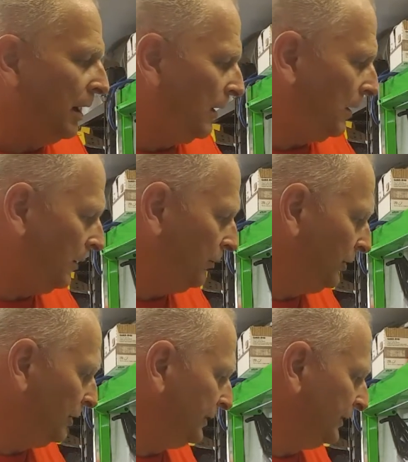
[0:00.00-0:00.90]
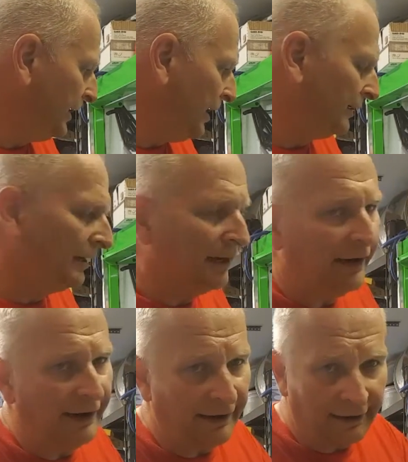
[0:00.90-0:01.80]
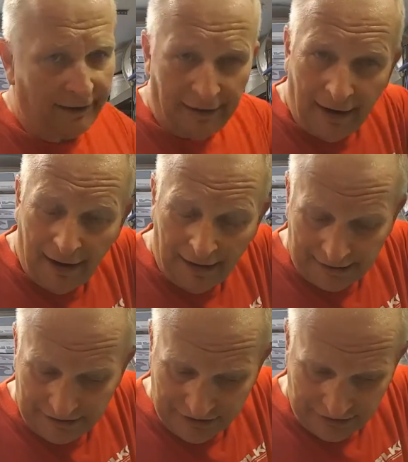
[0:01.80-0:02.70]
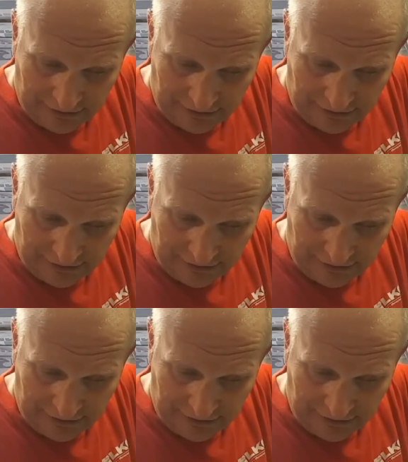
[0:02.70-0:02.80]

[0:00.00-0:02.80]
really not, I consider